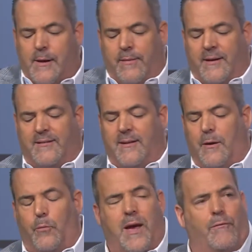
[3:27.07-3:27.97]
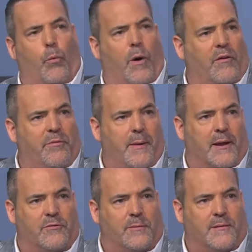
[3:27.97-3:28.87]
They see that we have a wealth
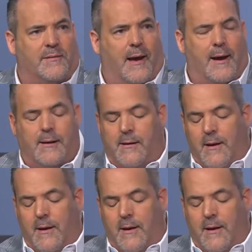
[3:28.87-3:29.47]
management side.